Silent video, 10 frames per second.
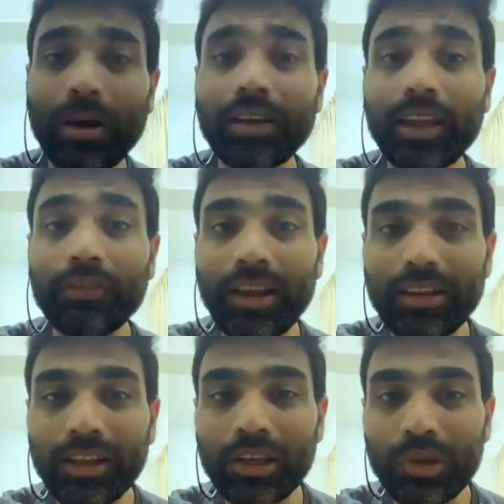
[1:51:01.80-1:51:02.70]
But if
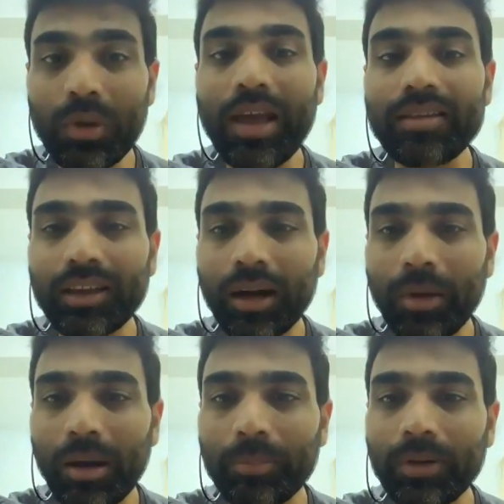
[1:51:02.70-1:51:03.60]
anything new has
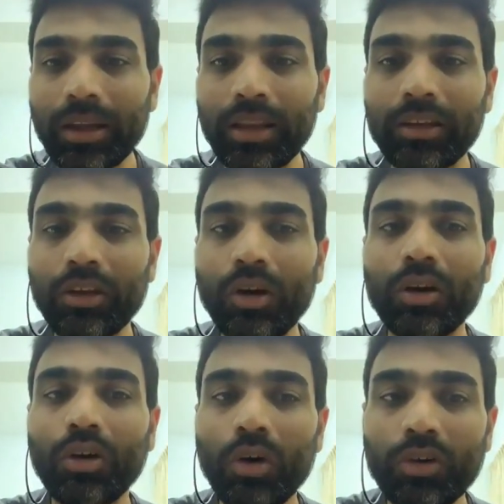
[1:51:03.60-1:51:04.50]
come up in
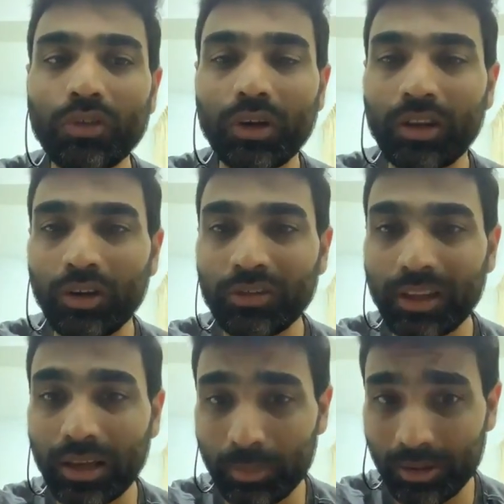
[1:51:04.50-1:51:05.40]
your course or in your
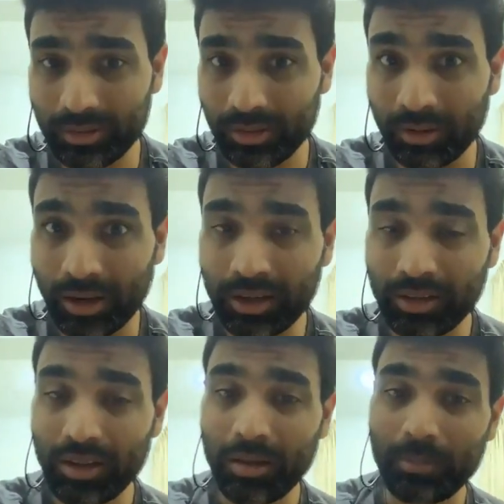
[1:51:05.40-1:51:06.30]
syllabus, all right,
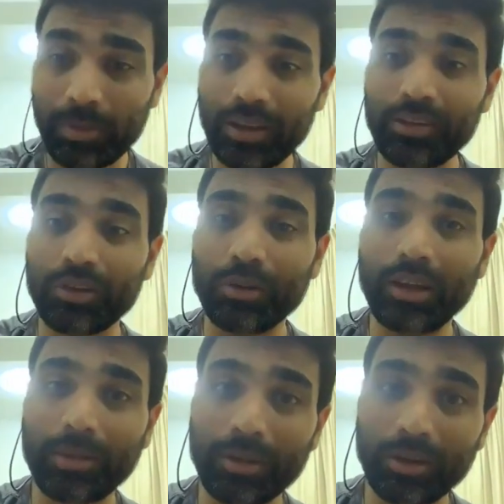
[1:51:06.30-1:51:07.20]
please do
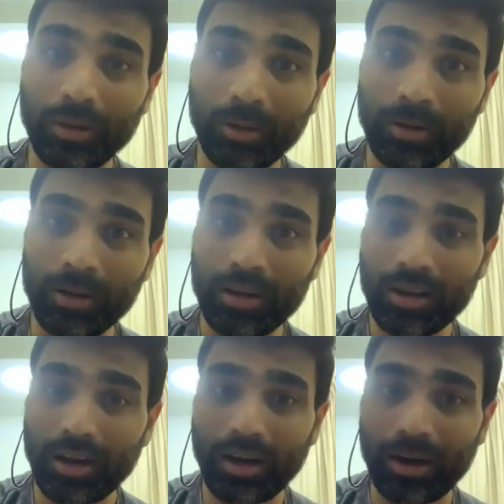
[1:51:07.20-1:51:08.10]
let me know.
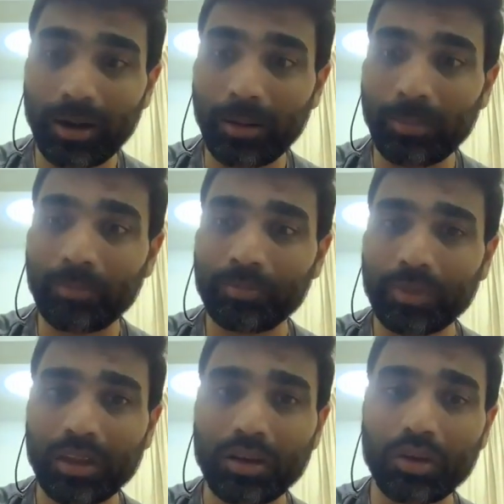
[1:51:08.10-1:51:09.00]

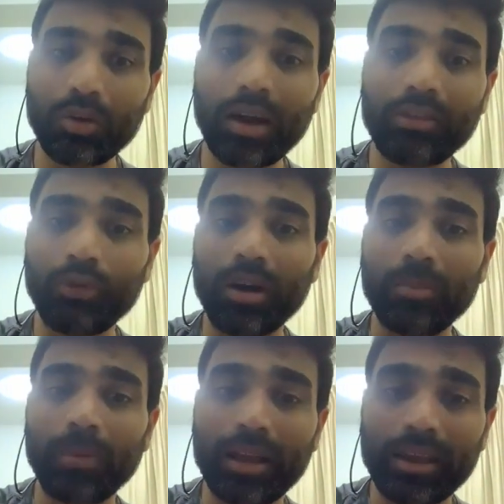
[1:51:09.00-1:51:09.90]
Do you guys
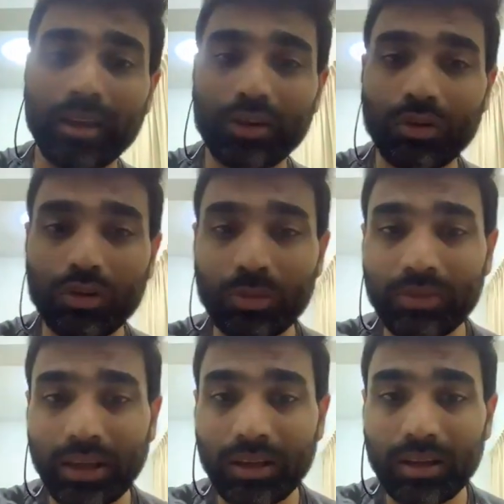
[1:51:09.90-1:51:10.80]
want my
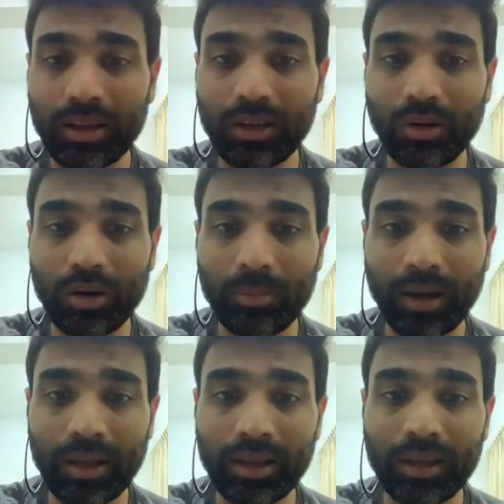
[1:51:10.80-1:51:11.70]
YouTube channel link or
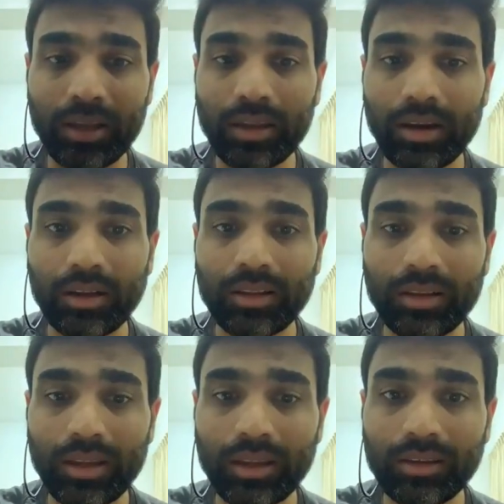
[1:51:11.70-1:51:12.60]
my
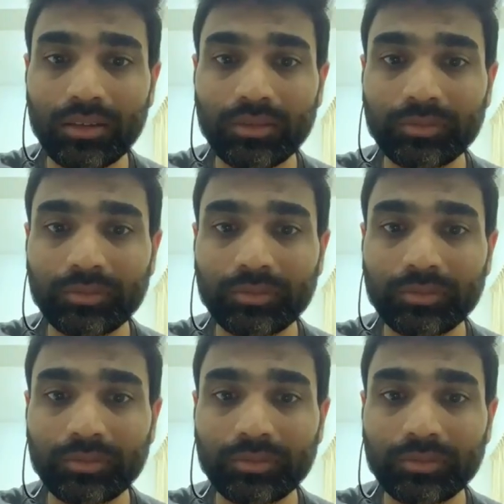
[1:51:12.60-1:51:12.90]
other link?